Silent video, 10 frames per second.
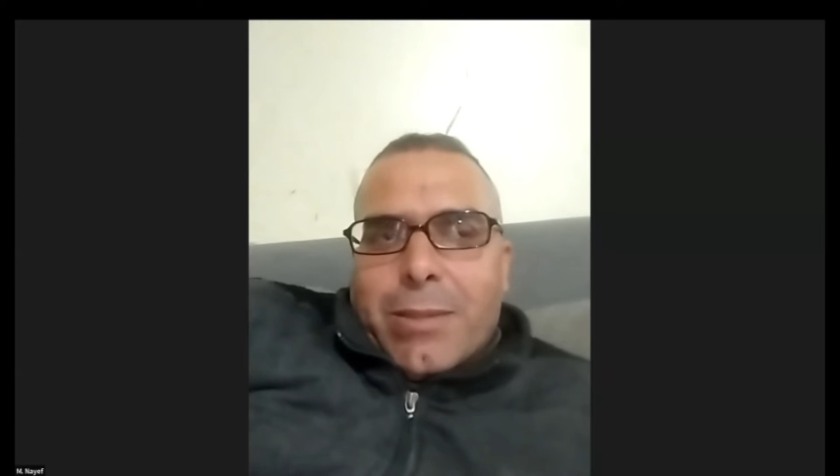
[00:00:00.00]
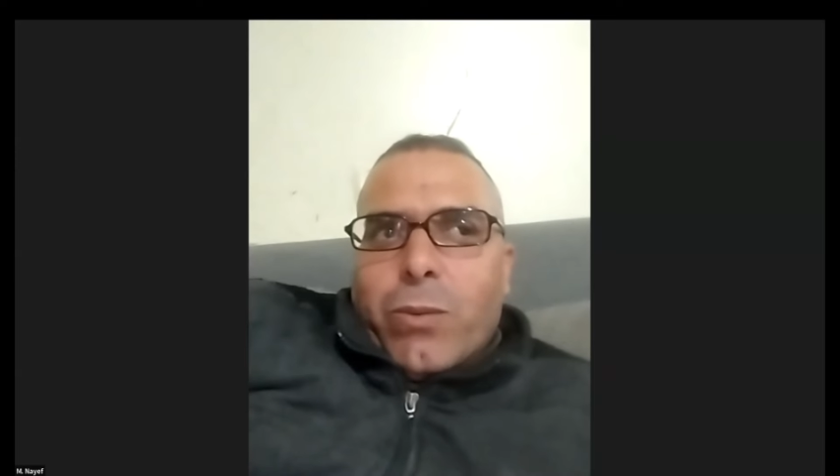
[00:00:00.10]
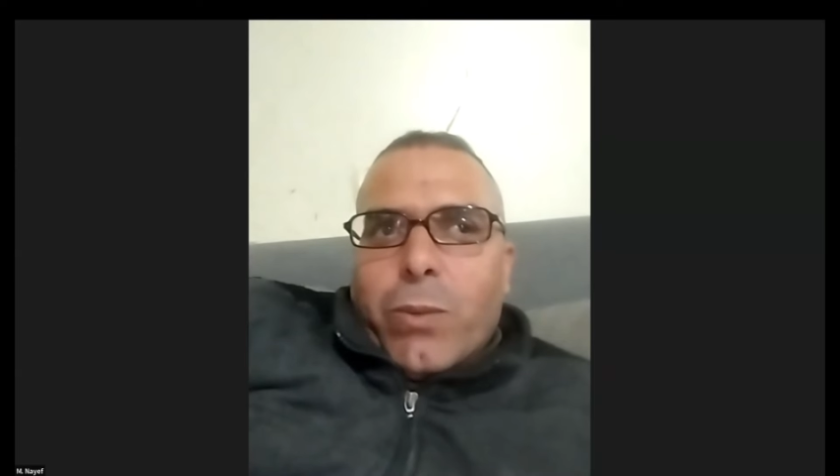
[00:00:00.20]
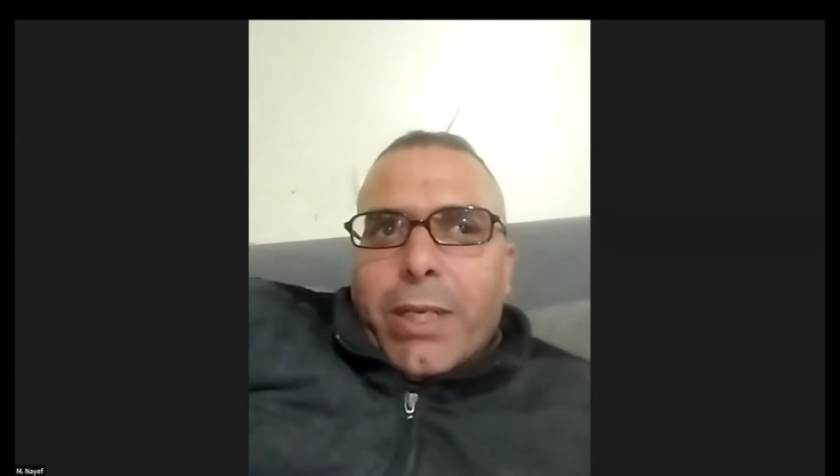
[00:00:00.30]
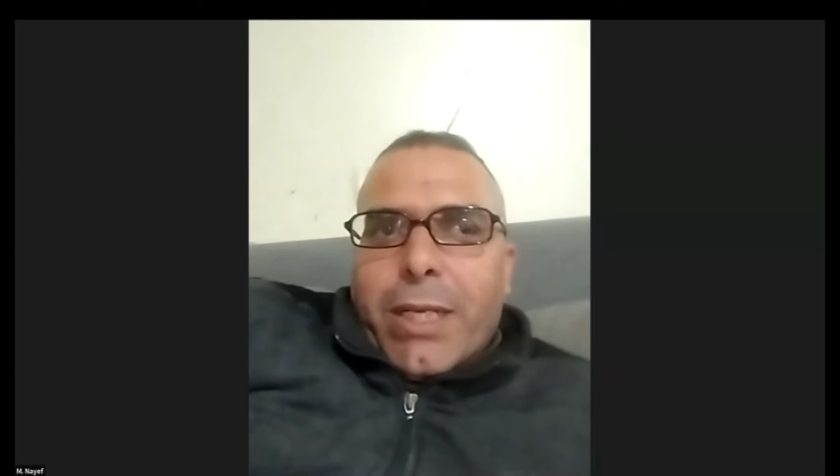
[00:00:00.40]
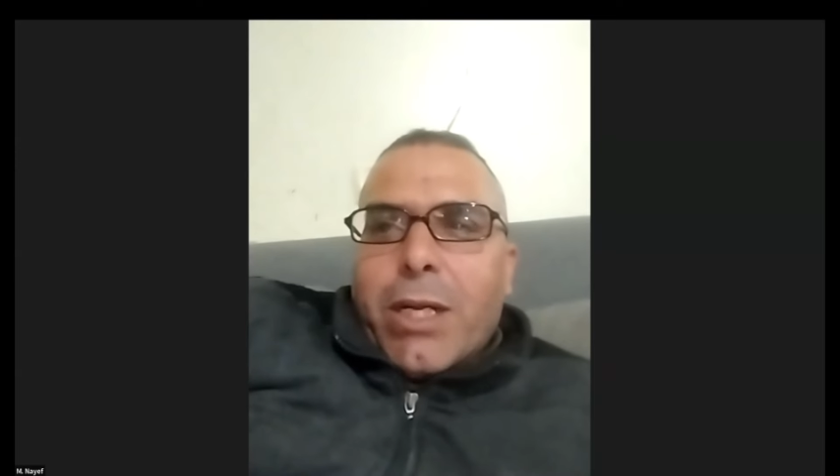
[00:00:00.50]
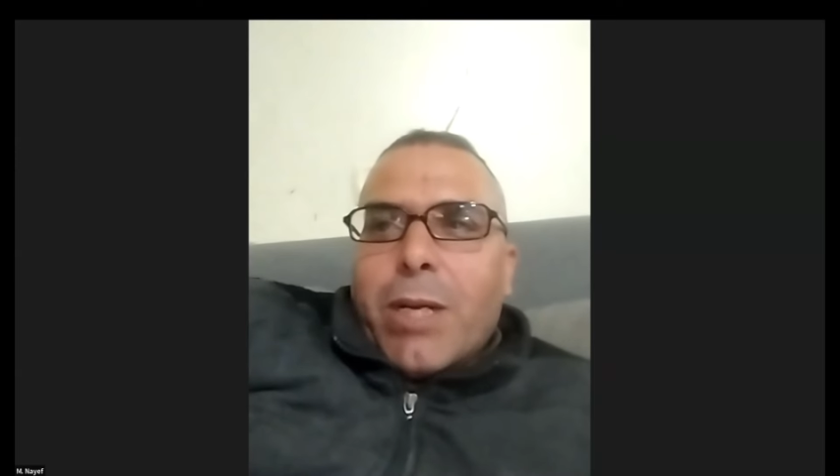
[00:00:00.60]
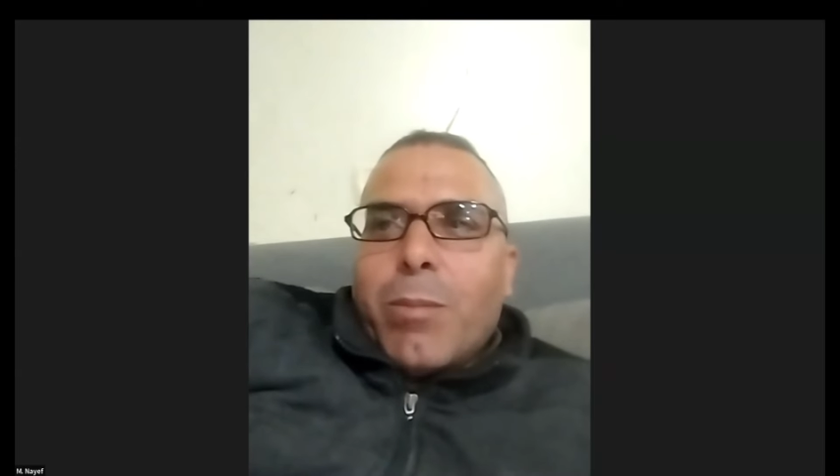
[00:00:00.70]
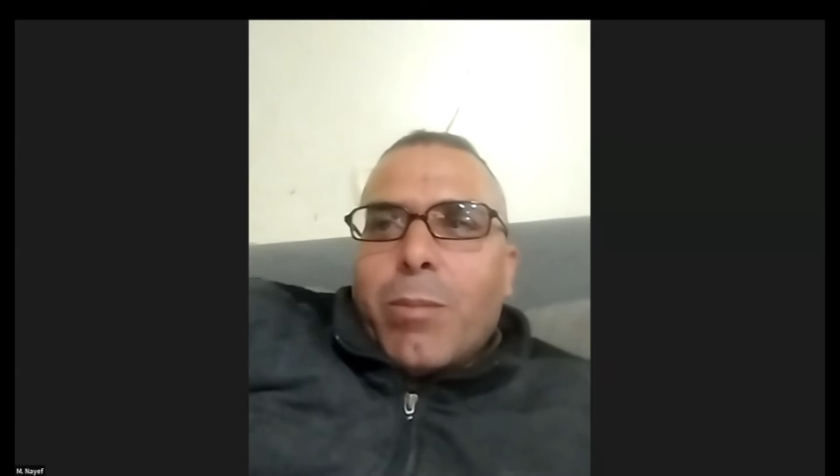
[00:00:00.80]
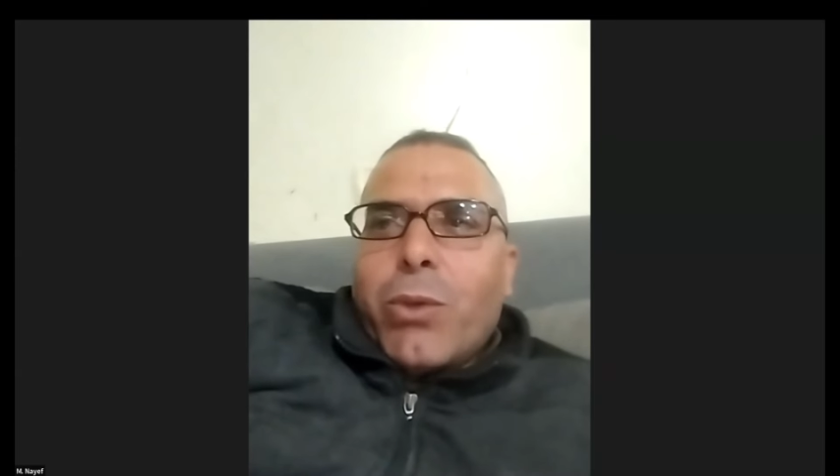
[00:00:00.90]

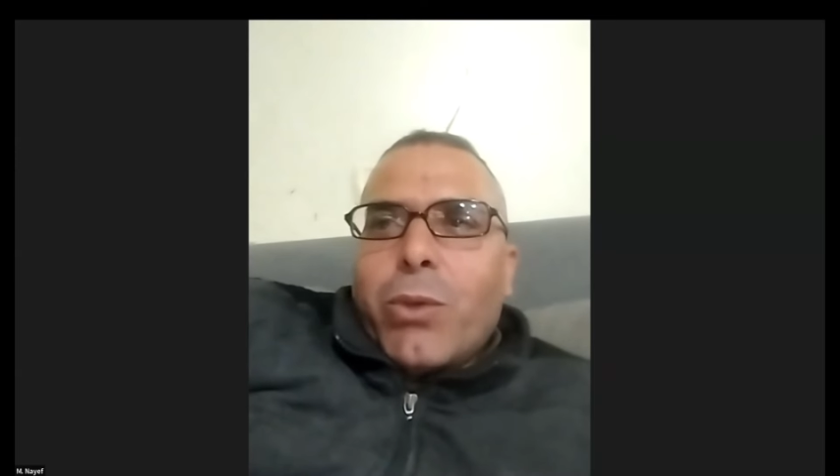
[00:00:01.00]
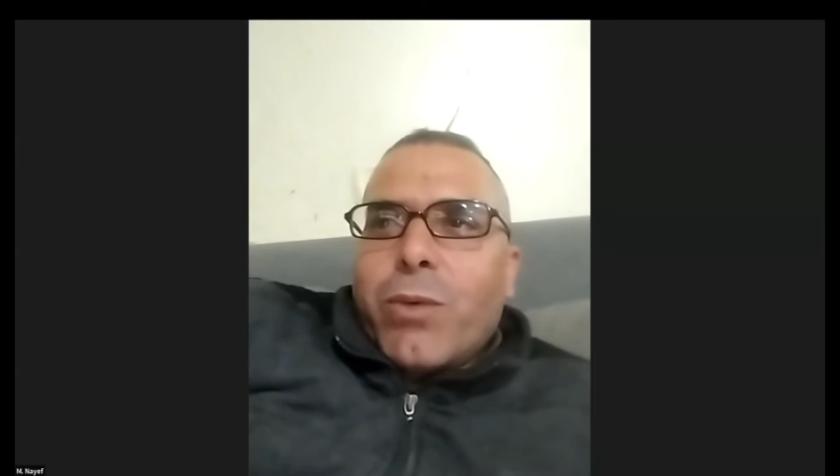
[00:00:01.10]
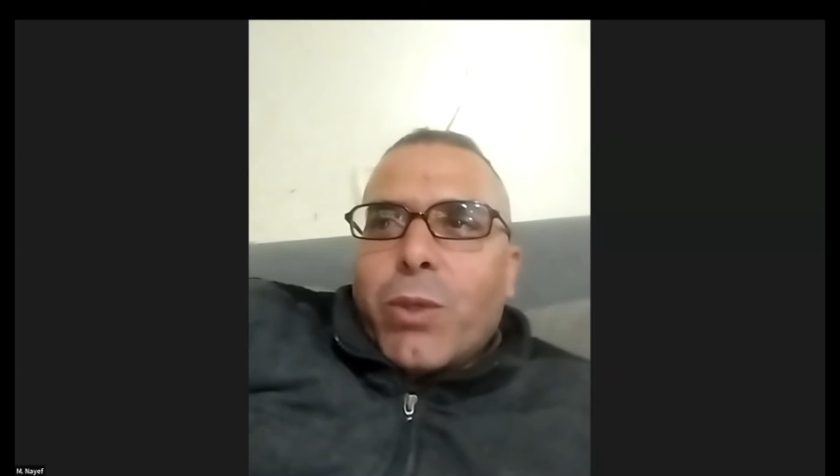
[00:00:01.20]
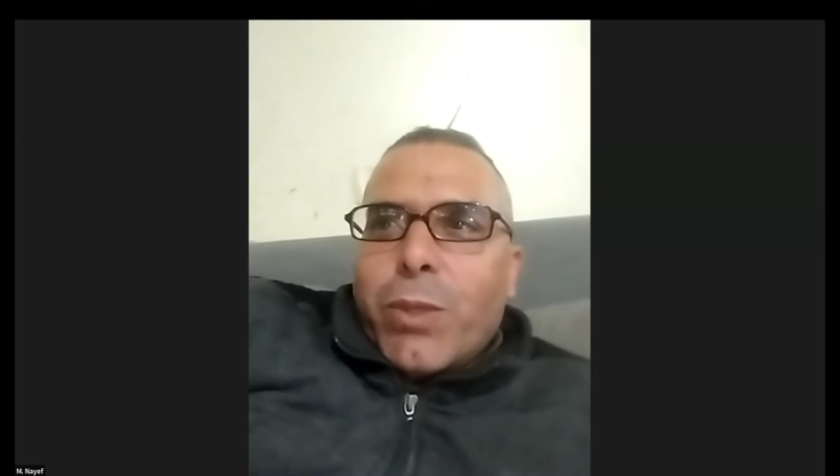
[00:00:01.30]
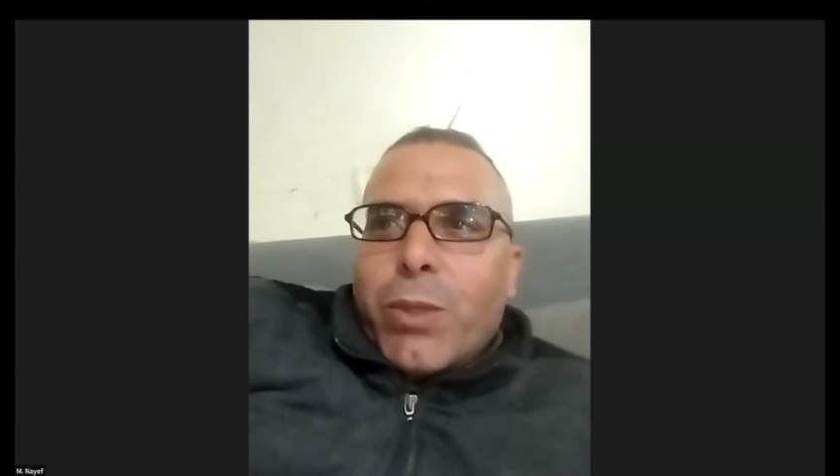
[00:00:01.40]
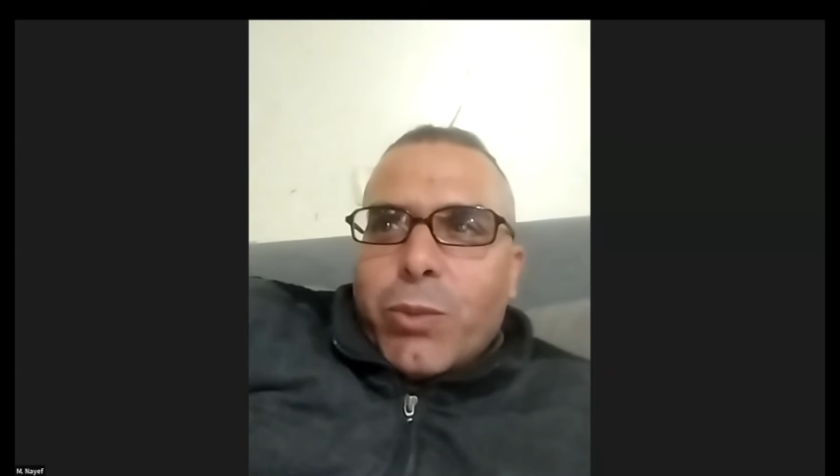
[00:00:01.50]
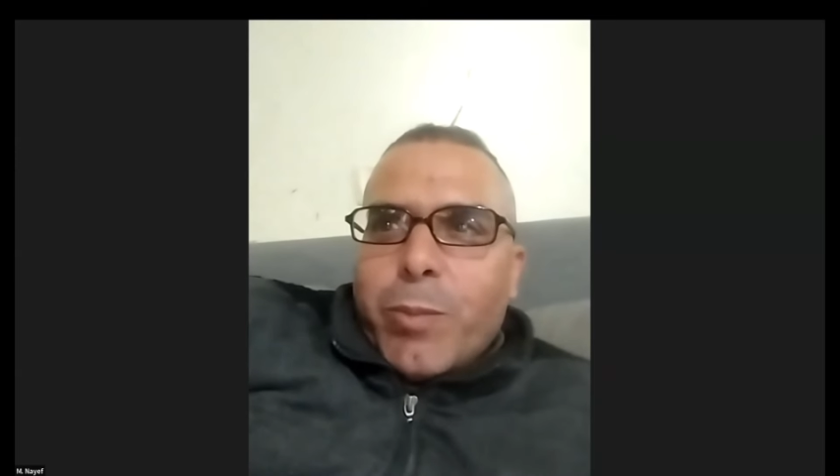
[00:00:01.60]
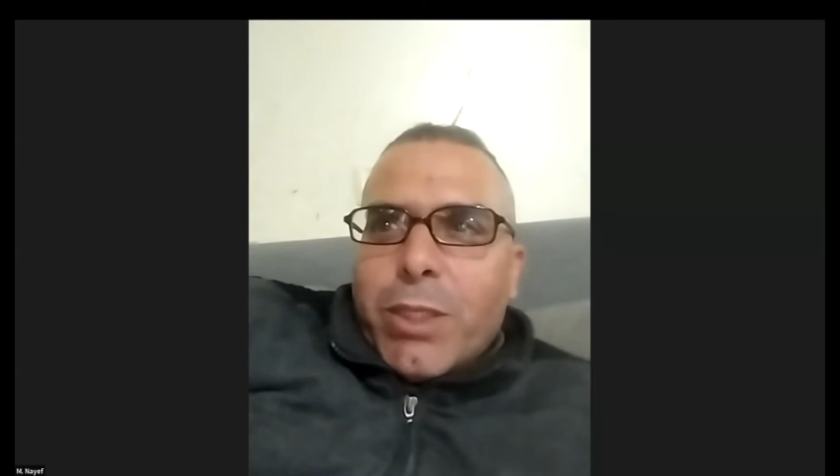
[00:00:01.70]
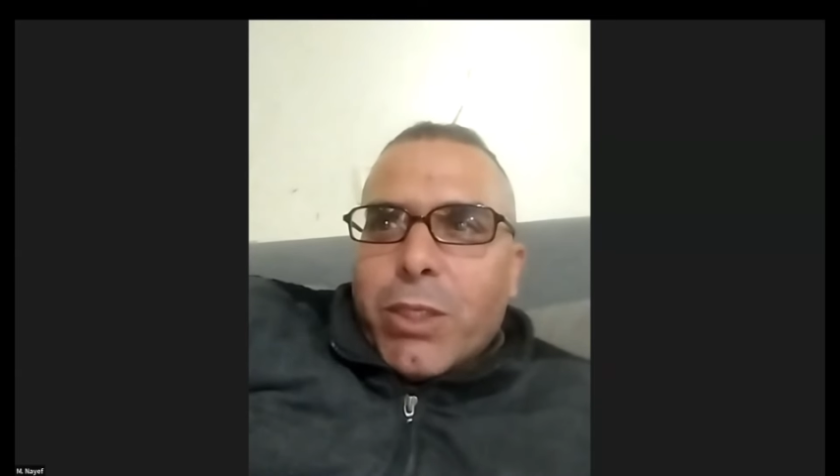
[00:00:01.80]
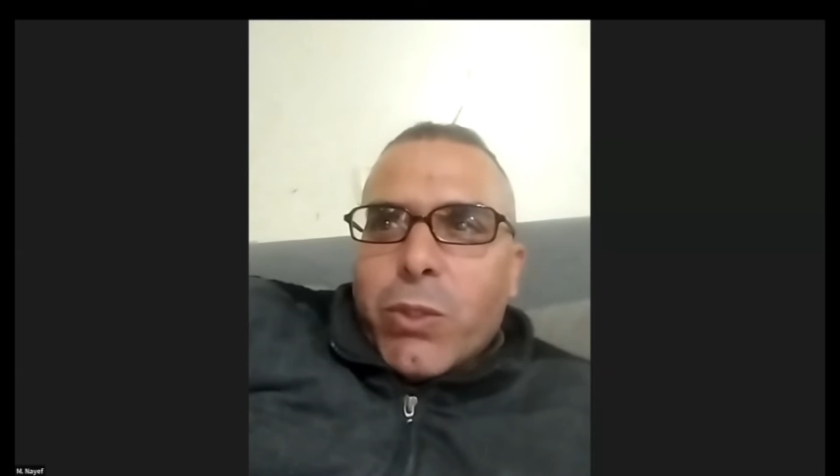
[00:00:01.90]
I'm looking forward to
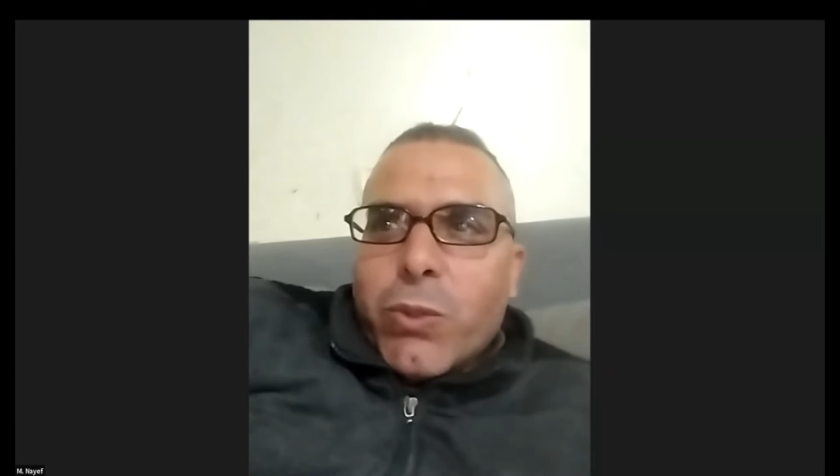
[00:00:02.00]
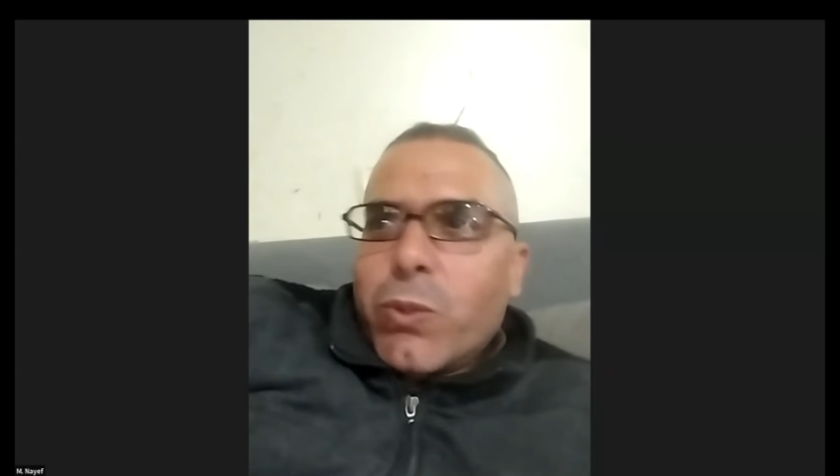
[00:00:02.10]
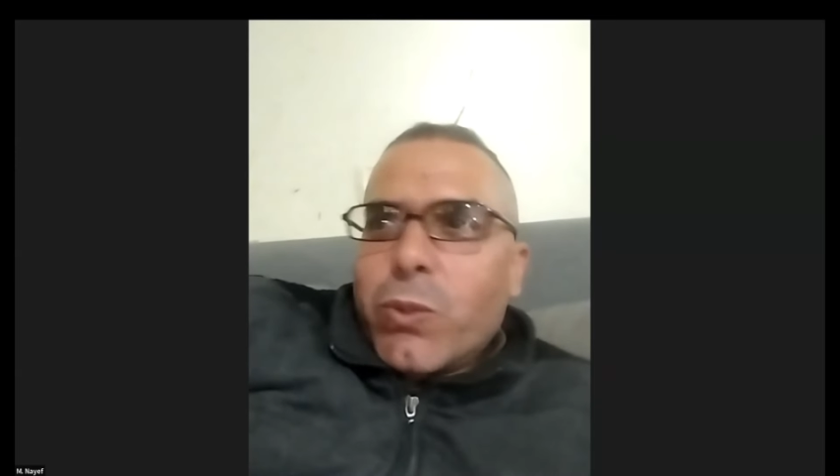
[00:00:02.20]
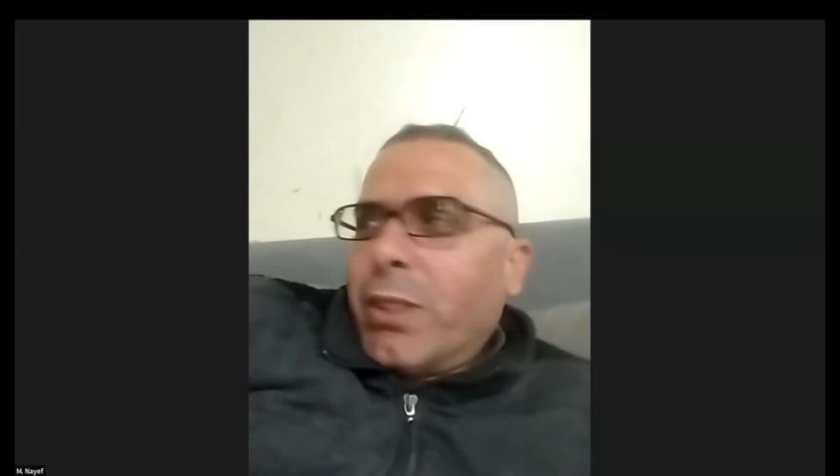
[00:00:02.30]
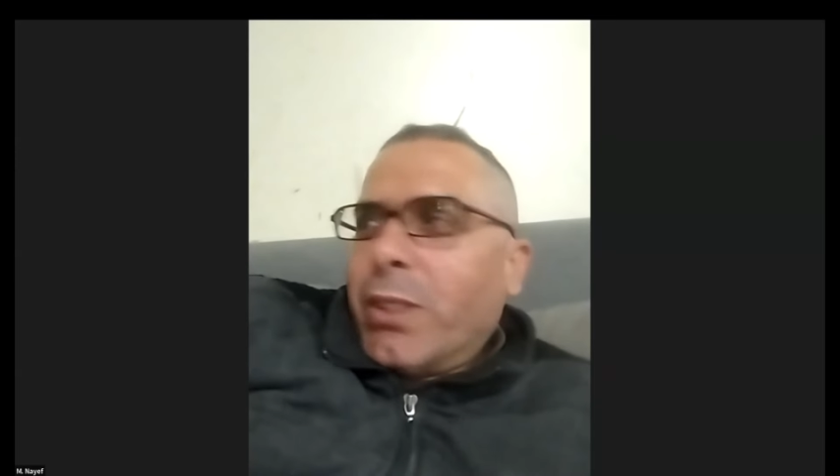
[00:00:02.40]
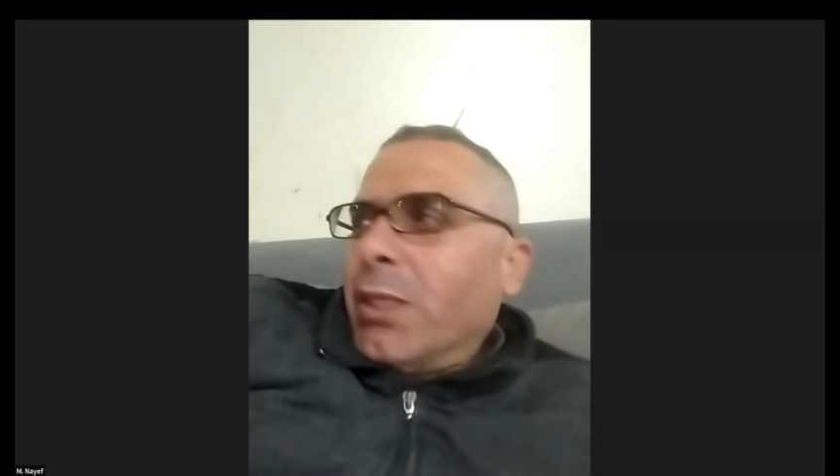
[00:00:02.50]
meeting you soon.